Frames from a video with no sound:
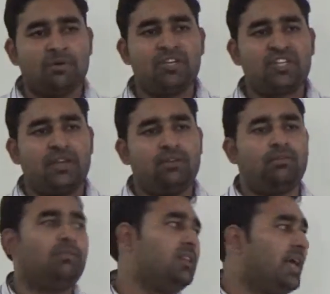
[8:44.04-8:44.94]
permission
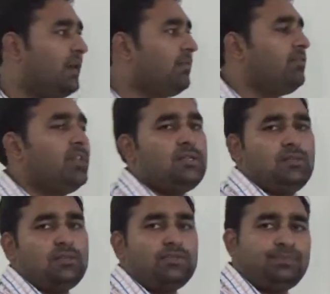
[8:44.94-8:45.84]
with the help of
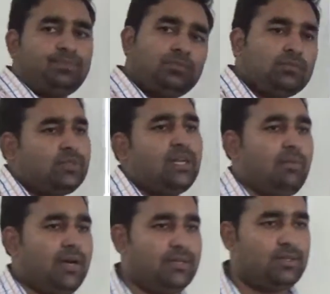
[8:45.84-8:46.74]
this
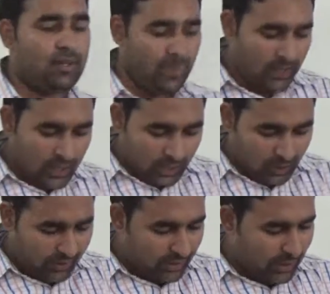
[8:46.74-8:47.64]
commands.
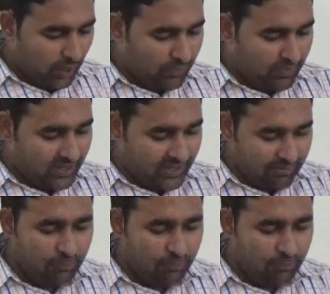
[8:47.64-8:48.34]
Okay, now we